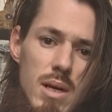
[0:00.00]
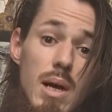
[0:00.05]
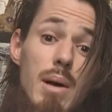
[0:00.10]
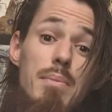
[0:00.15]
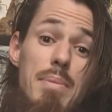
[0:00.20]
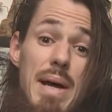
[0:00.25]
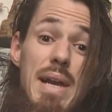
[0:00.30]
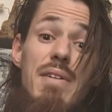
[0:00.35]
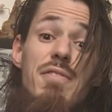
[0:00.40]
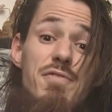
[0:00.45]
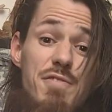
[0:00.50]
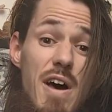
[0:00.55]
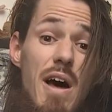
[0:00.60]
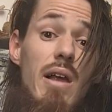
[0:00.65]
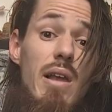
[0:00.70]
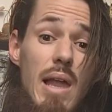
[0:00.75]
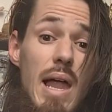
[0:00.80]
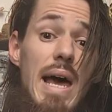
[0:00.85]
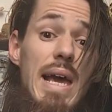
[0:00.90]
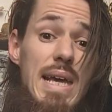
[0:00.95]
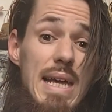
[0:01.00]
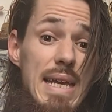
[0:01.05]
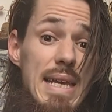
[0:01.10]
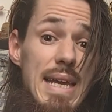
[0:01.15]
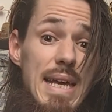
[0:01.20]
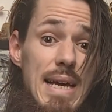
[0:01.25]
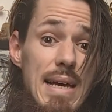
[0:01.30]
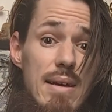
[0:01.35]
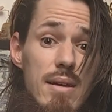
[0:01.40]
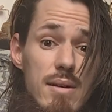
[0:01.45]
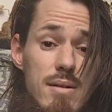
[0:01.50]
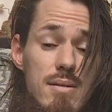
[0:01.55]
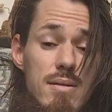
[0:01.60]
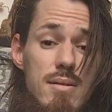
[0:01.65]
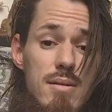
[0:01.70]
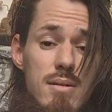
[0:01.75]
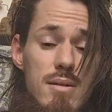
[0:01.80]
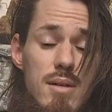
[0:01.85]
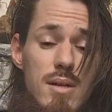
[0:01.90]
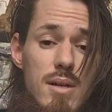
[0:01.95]
But it felt like it did.
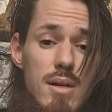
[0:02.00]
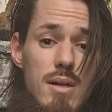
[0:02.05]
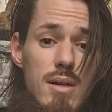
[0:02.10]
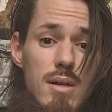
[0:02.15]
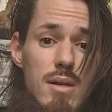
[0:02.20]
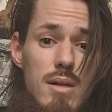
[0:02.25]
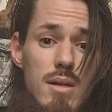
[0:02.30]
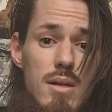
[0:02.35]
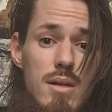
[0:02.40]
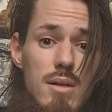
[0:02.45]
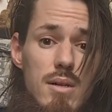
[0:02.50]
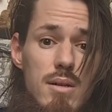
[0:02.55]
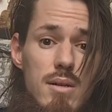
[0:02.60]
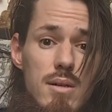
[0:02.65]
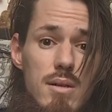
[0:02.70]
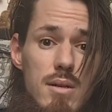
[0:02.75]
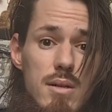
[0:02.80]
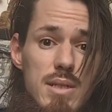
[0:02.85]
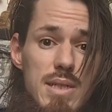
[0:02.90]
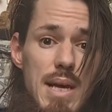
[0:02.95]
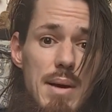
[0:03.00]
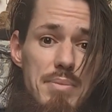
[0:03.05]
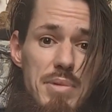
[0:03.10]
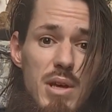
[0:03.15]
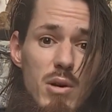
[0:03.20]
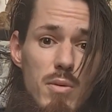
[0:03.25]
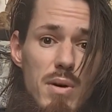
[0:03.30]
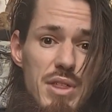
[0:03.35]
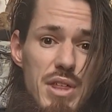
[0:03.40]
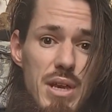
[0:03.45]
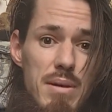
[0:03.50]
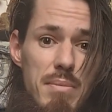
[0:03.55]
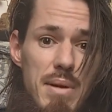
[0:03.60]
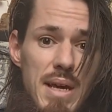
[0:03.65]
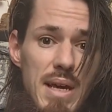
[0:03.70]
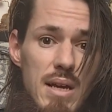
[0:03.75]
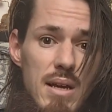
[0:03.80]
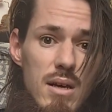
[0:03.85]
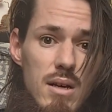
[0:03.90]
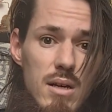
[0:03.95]
Something within
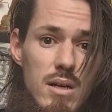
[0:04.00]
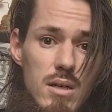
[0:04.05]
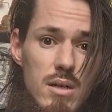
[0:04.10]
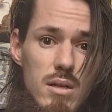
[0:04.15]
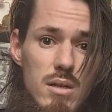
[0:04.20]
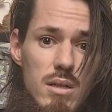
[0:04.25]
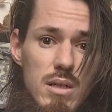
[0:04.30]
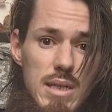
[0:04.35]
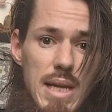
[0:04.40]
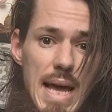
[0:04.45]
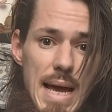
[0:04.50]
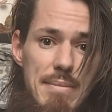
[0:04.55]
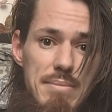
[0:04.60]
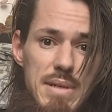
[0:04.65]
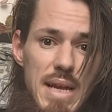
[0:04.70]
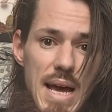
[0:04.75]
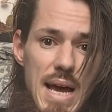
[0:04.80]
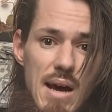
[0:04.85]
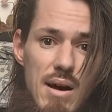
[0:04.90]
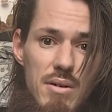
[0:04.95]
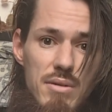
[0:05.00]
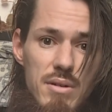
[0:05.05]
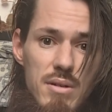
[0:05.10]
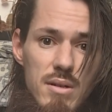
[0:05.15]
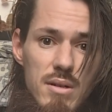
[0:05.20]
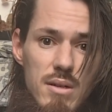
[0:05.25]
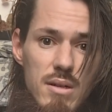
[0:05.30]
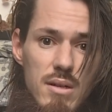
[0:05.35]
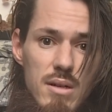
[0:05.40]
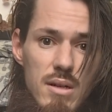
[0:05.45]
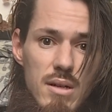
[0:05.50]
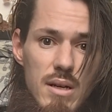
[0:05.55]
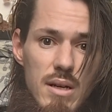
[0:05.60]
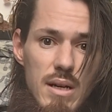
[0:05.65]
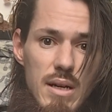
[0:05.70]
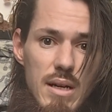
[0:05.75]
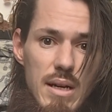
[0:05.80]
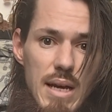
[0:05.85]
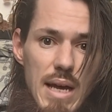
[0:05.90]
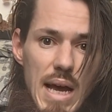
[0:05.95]
me clamped down
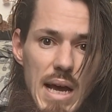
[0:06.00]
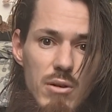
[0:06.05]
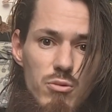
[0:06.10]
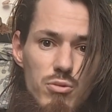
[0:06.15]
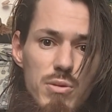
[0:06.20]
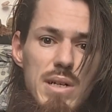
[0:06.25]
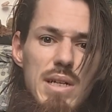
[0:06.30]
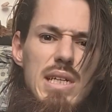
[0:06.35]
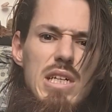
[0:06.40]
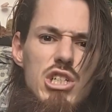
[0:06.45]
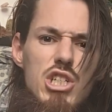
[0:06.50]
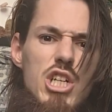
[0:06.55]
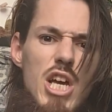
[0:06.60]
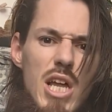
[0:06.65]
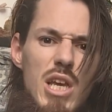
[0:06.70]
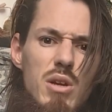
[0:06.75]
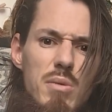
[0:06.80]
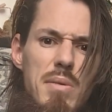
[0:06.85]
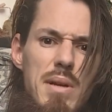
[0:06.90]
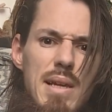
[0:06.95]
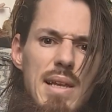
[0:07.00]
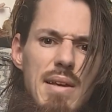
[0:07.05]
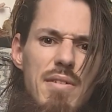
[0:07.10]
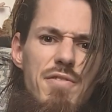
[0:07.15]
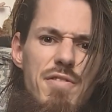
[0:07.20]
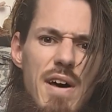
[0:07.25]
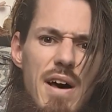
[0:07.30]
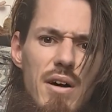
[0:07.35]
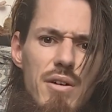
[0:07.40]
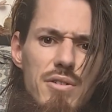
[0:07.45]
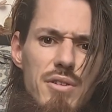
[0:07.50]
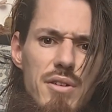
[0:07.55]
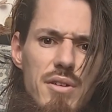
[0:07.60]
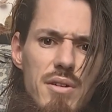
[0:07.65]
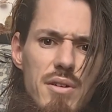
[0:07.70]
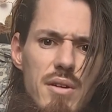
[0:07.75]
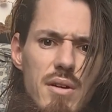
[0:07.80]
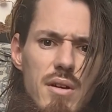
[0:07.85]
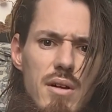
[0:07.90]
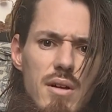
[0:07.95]
and really genuinely felt
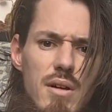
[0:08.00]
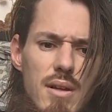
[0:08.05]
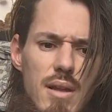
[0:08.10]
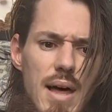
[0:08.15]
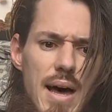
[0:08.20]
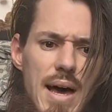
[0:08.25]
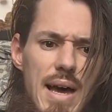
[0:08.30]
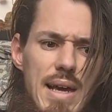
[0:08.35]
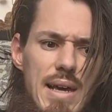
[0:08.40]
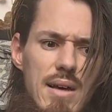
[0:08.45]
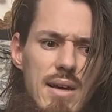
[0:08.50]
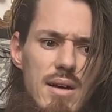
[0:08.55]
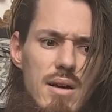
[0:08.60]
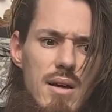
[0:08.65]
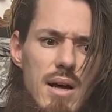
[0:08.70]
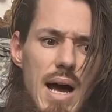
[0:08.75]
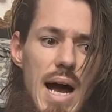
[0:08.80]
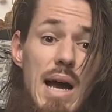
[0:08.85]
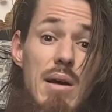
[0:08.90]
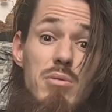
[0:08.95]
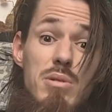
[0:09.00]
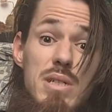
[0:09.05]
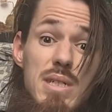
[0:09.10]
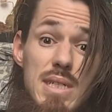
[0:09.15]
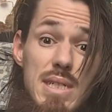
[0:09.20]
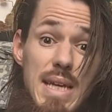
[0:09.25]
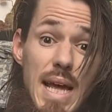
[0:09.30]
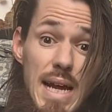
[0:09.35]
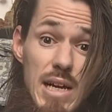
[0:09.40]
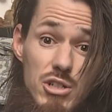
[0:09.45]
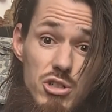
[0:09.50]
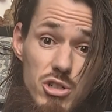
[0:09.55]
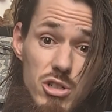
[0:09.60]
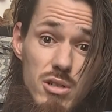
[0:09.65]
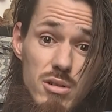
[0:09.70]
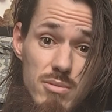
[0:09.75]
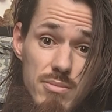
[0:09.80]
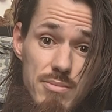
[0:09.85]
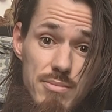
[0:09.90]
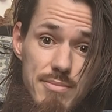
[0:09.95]
like I was in danger,
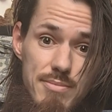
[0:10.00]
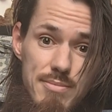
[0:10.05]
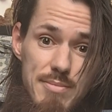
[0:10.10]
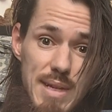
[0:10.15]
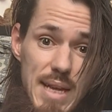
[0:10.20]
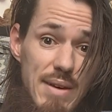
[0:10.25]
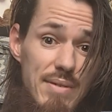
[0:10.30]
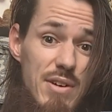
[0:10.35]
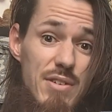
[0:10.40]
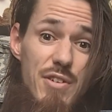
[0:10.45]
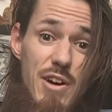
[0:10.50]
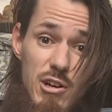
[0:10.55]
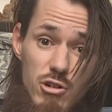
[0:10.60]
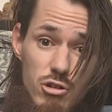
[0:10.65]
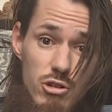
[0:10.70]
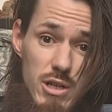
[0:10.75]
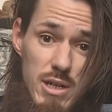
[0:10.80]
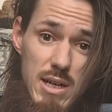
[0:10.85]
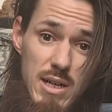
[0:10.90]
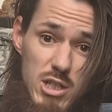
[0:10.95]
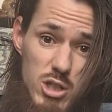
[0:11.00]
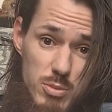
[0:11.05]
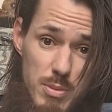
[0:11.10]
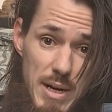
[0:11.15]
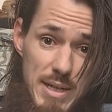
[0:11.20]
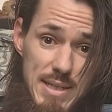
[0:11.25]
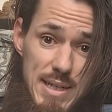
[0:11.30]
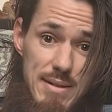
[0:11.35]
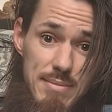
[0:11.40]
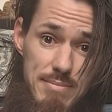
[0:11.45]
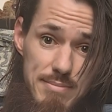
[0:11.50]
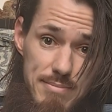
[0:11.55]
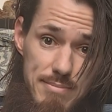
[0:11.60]
even if I couldn't express it,